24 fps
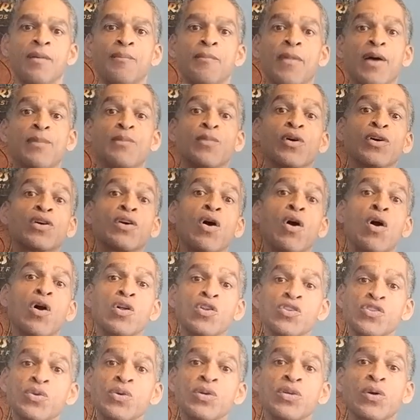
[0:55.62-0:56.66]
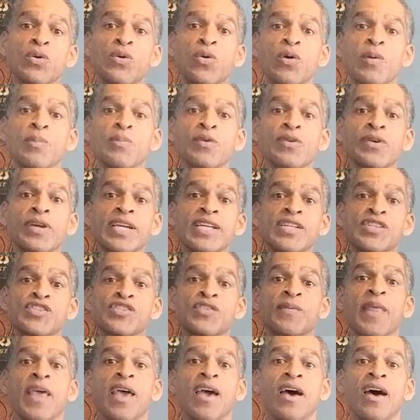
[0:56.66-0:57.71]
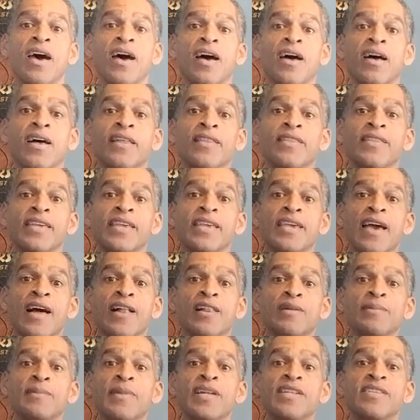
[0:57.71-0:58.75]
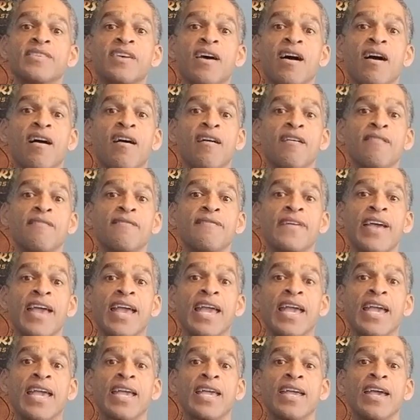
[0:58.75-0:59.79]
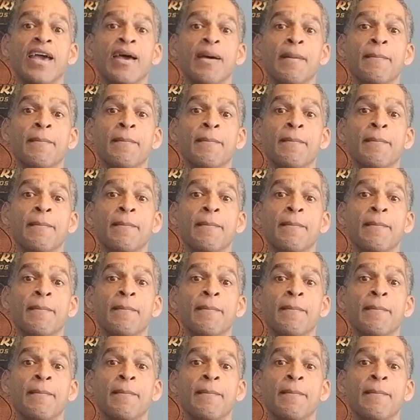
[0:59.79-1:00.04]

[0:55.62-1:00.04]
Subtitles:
My book also incorporates the element of a